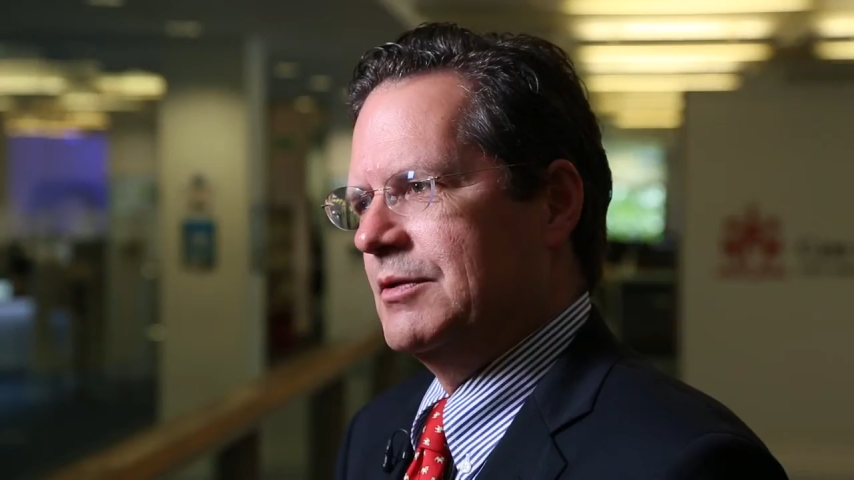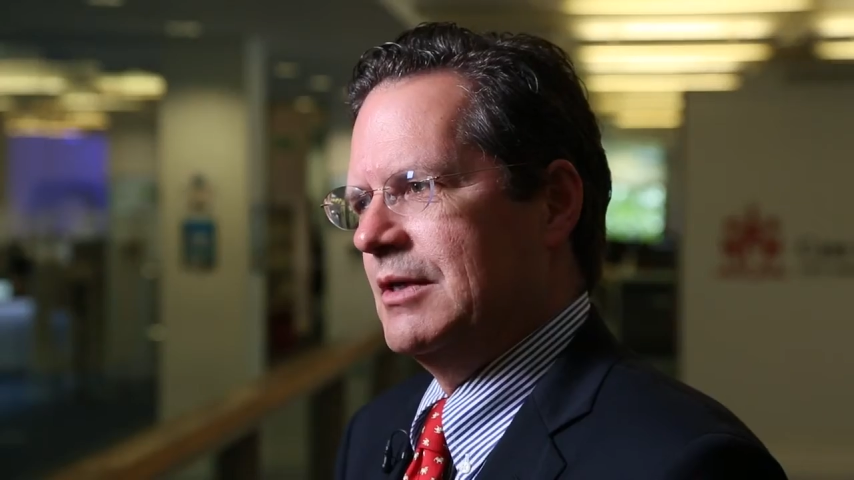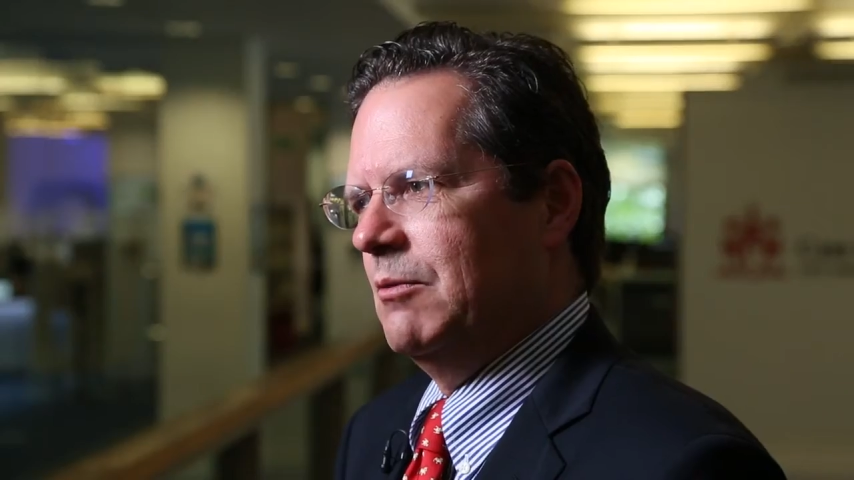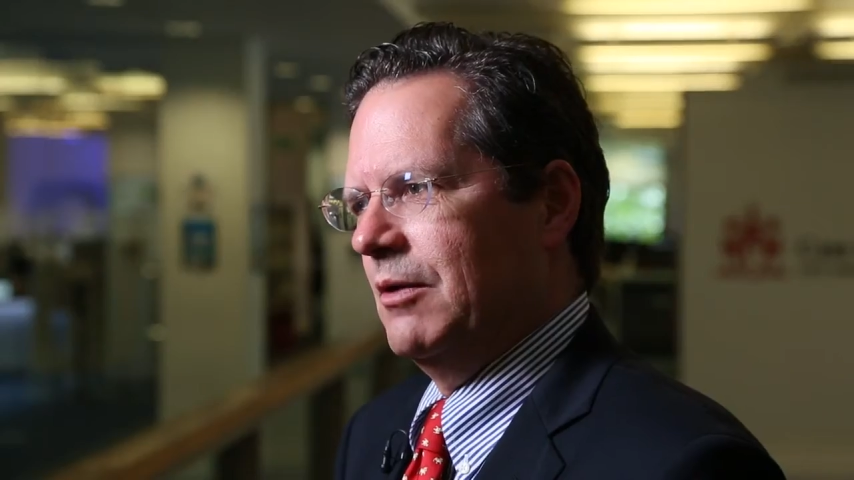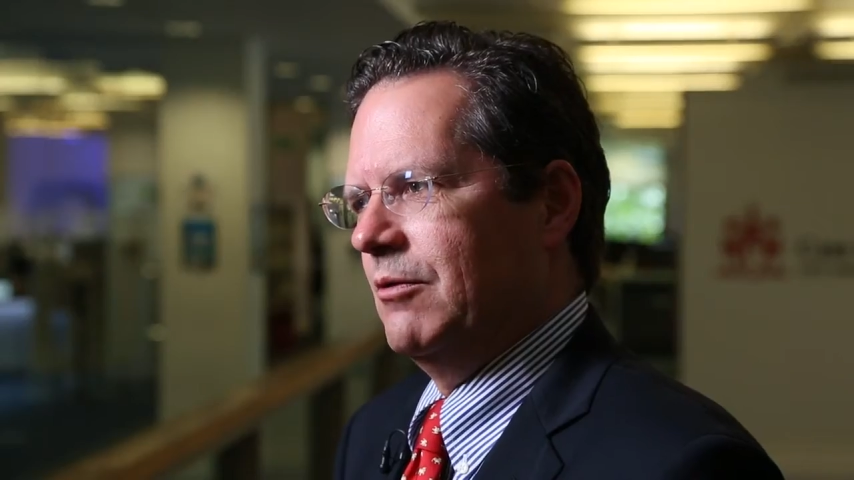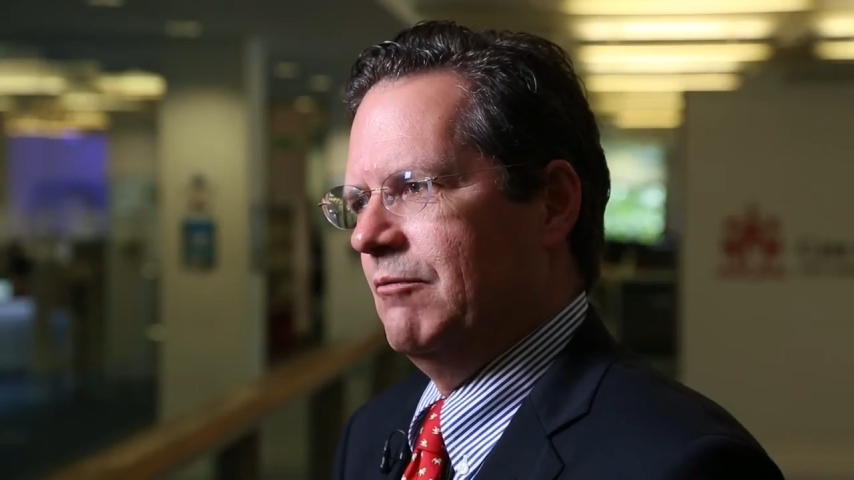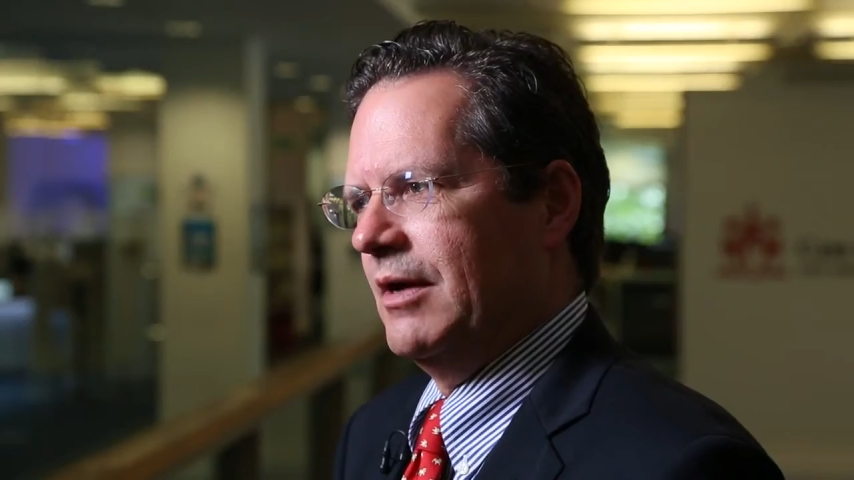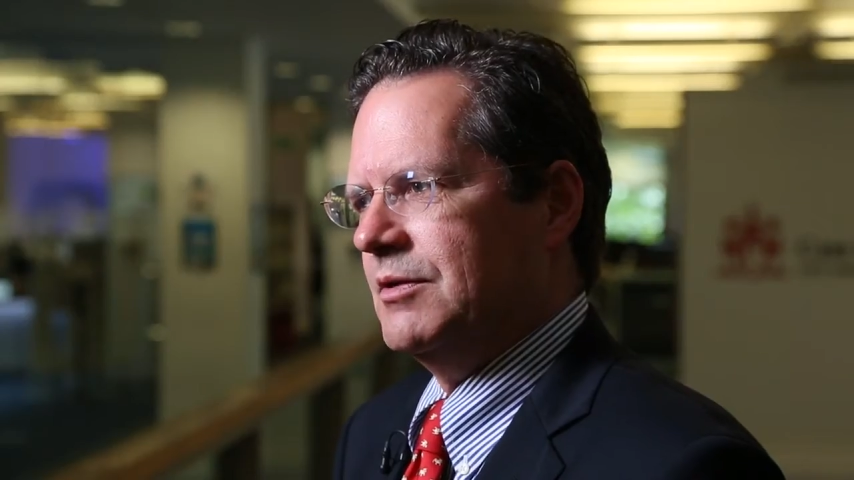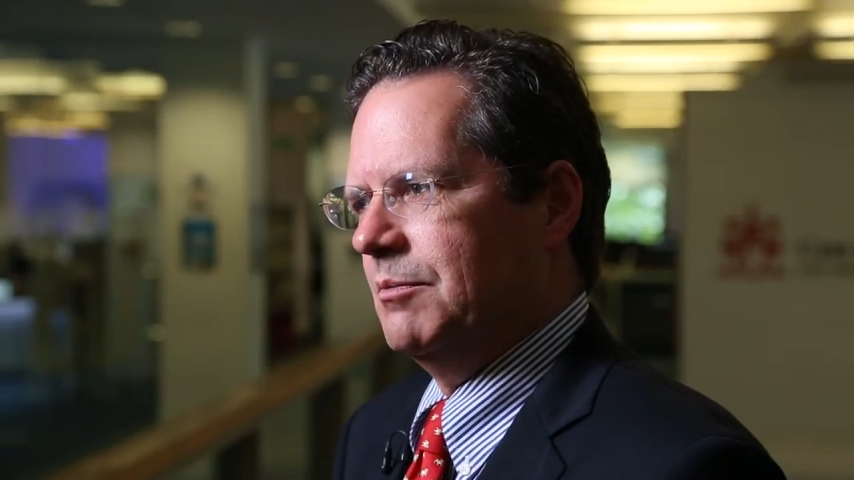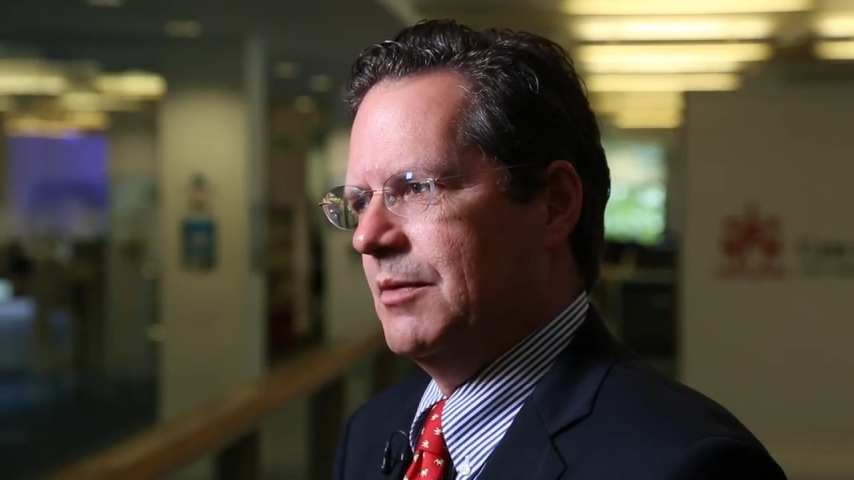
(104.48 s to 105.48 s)
see whether in
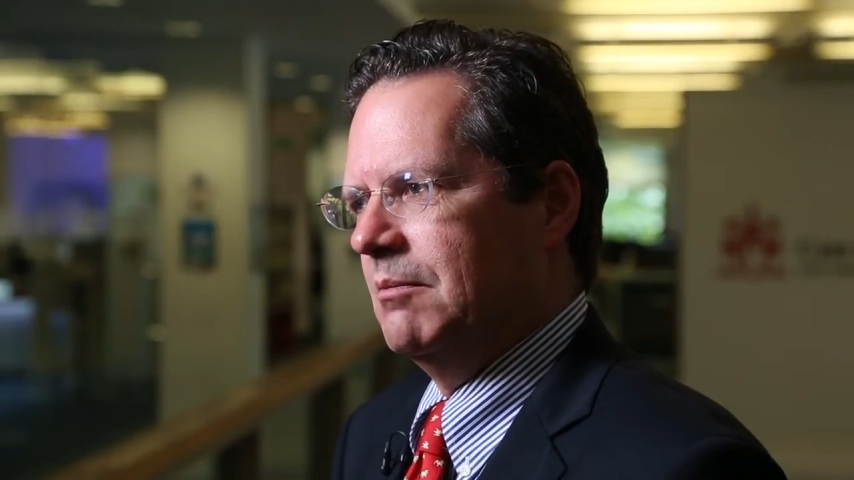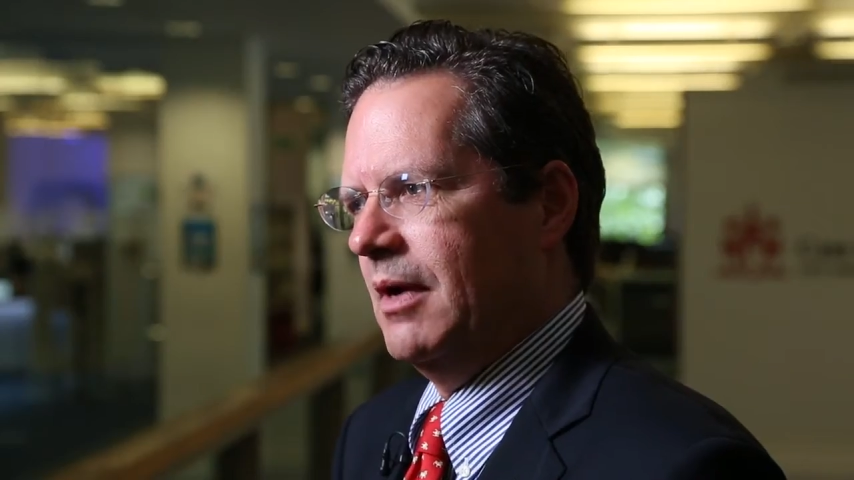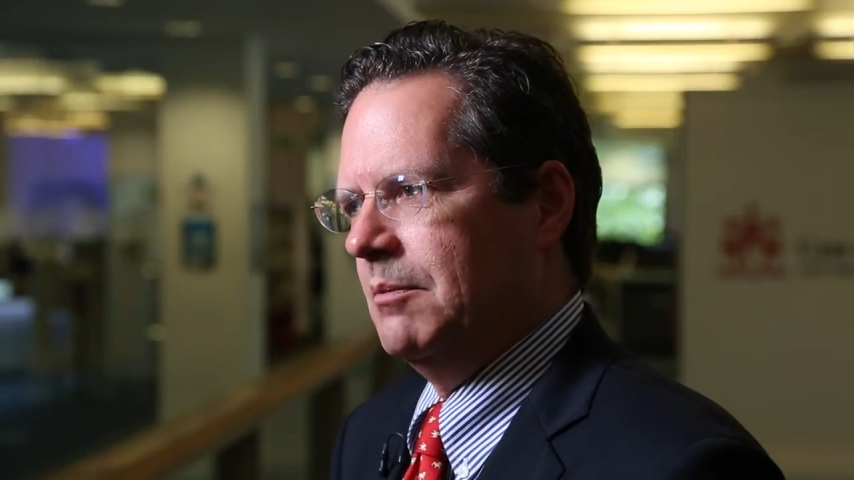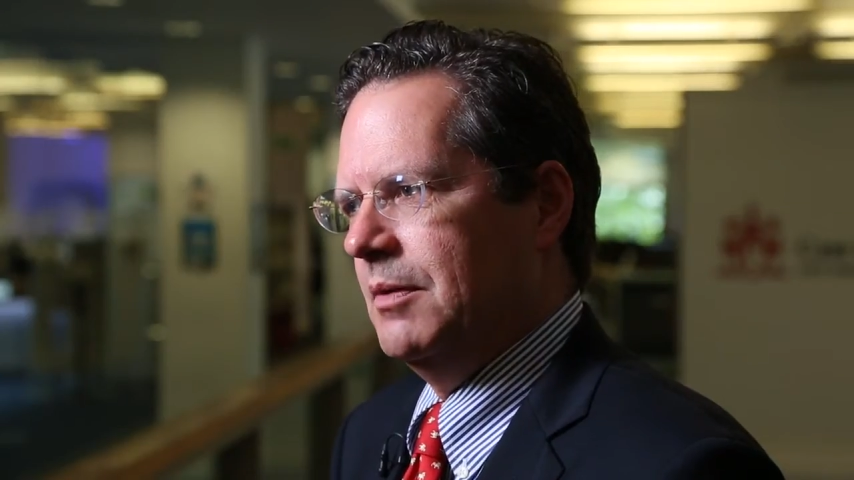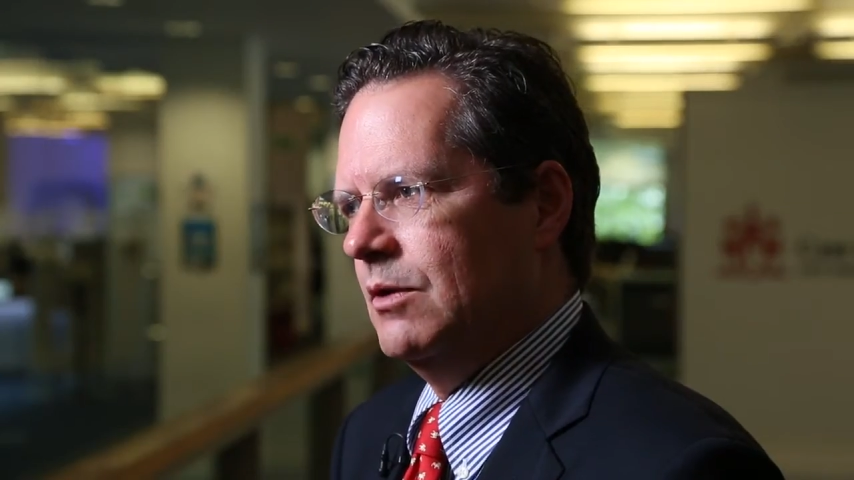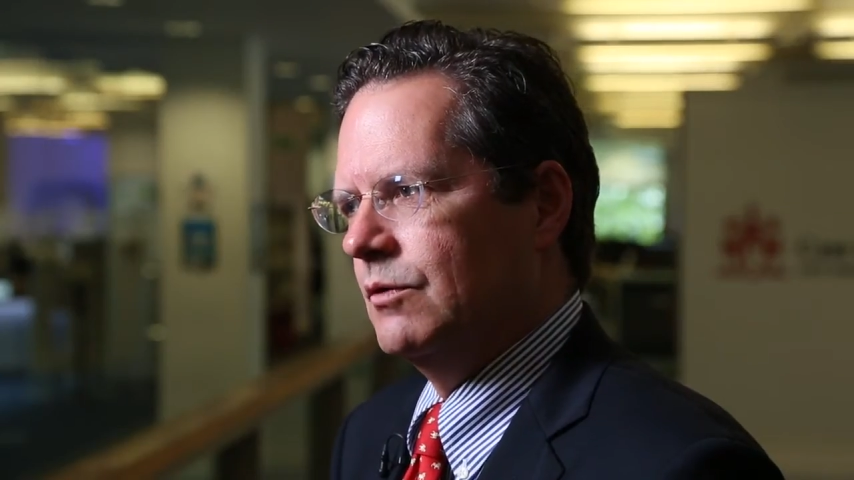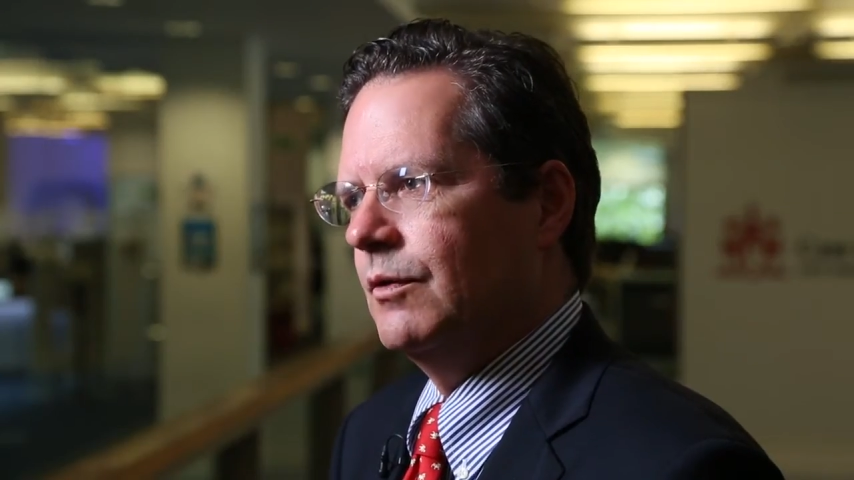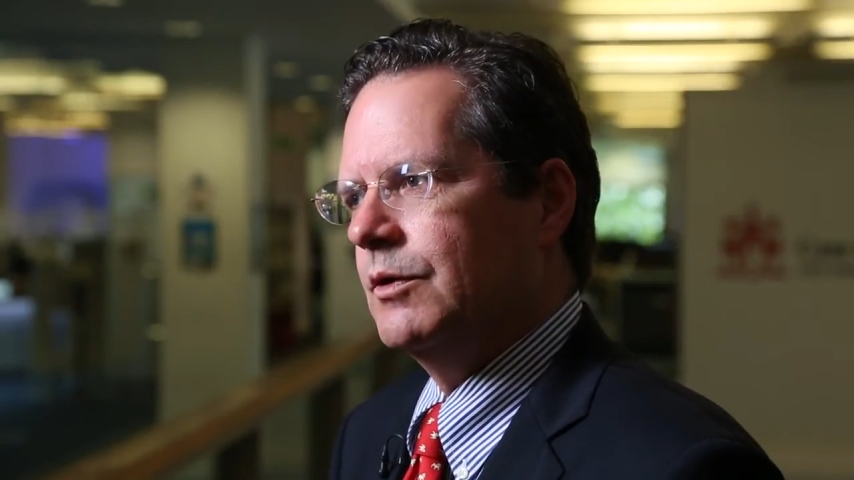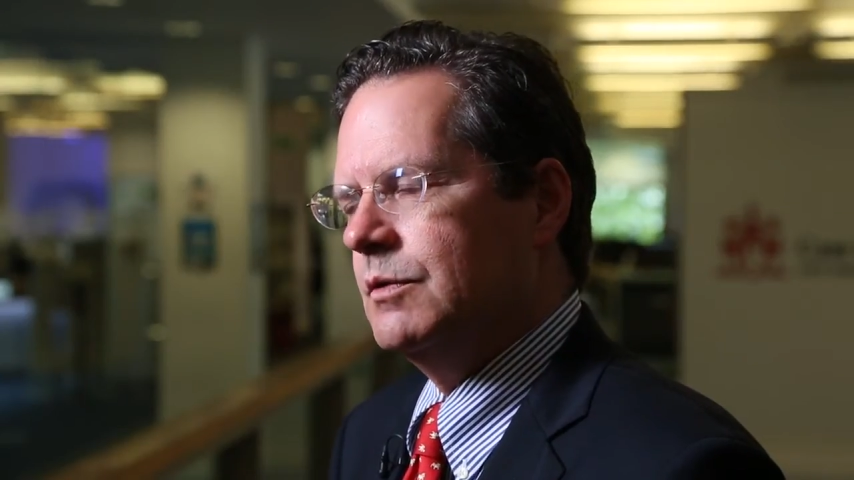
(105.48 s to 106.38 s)
fact something might be useful,